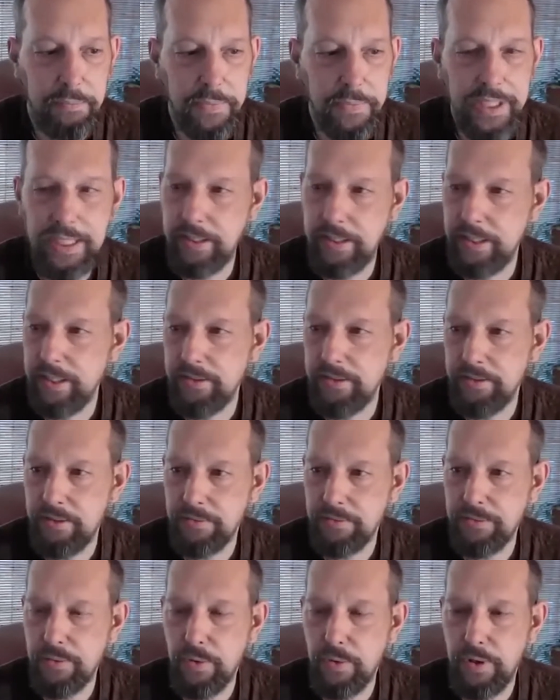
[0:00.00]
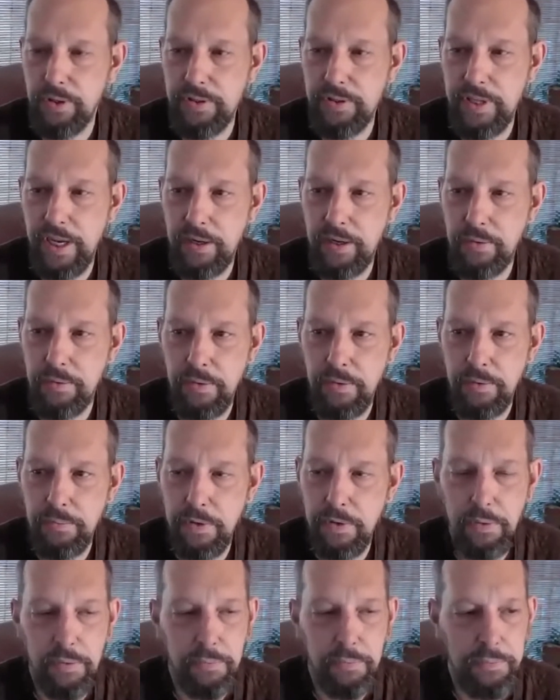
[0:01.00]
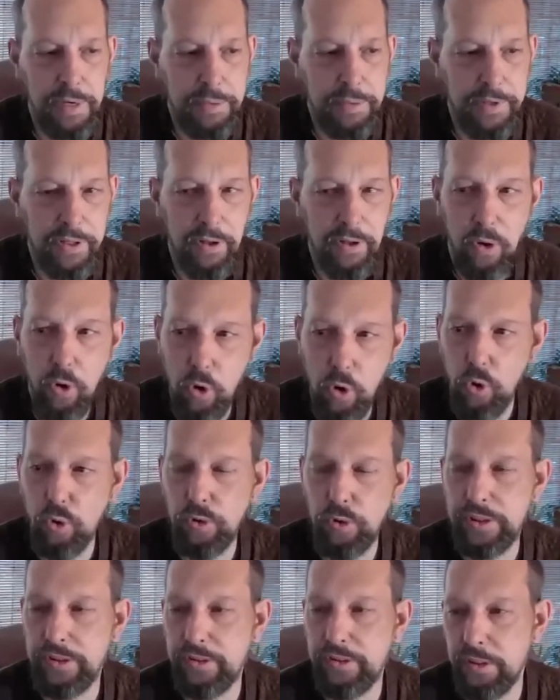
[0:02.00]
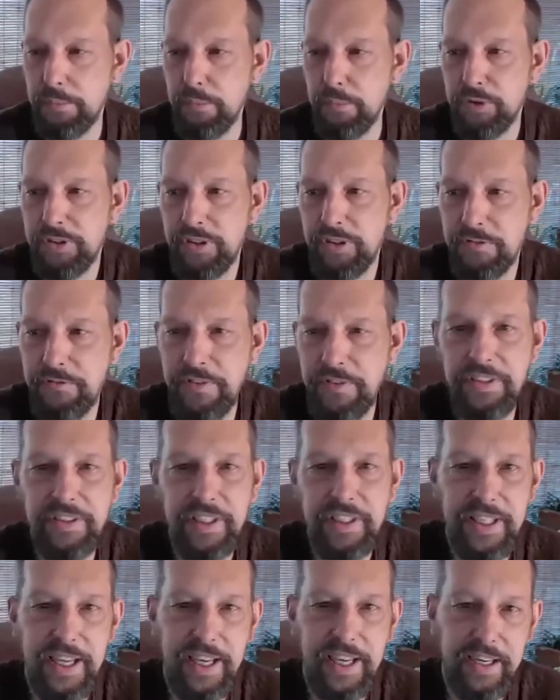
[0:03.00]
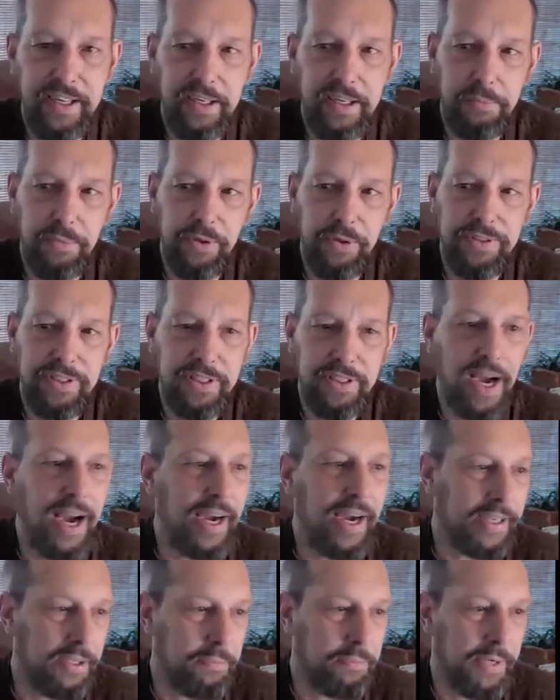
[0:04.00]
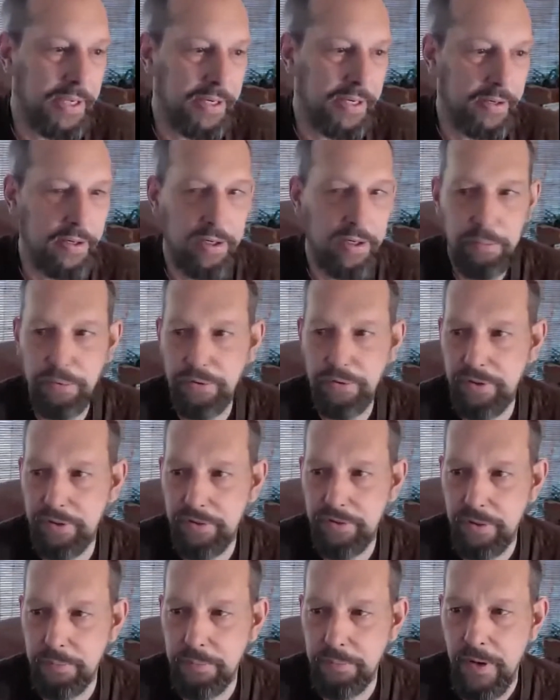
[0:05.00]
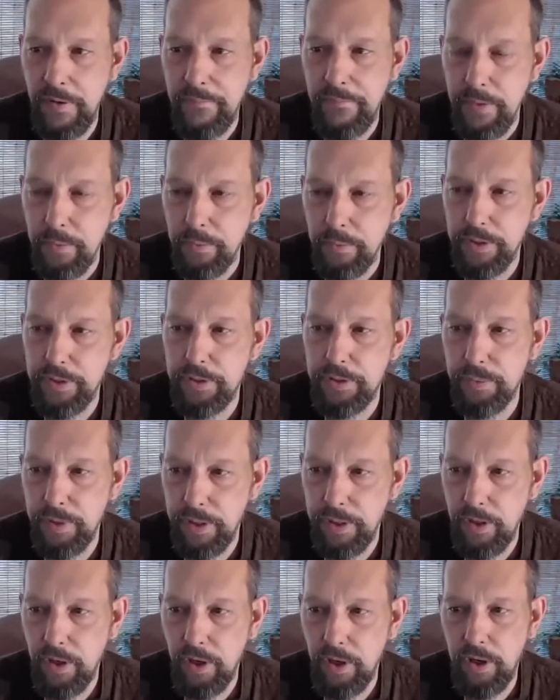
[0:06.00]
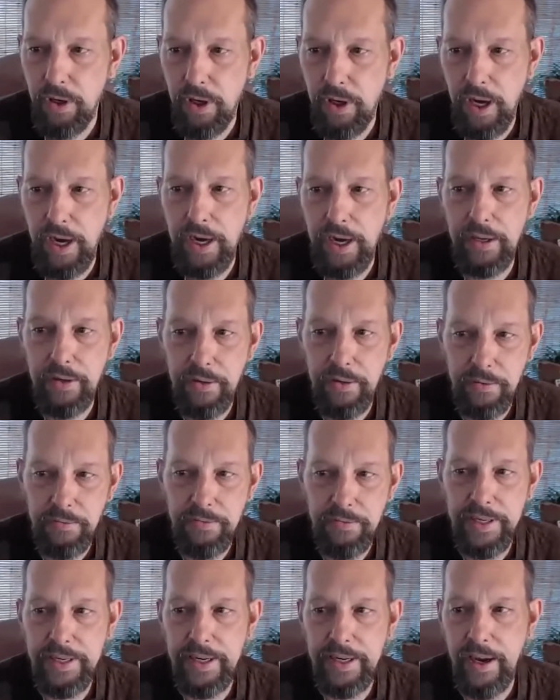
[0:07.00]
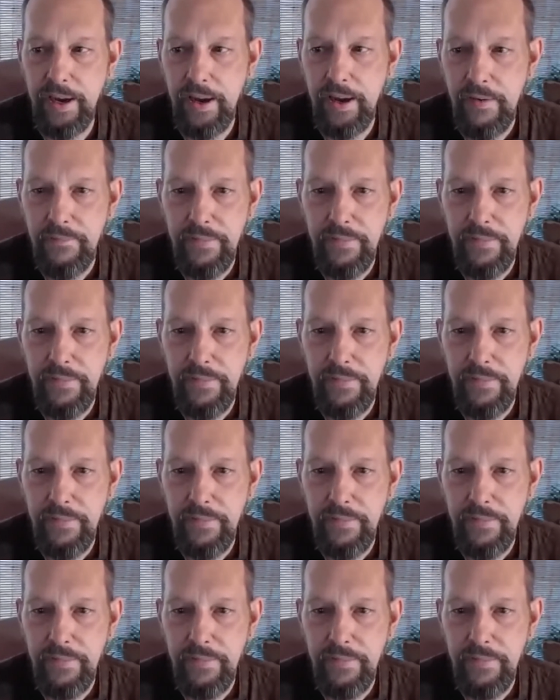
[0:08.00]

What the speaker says: Indians, of course, had maybe the oldest and most sophisticated and most documented herbal system, which we call Ayurveda.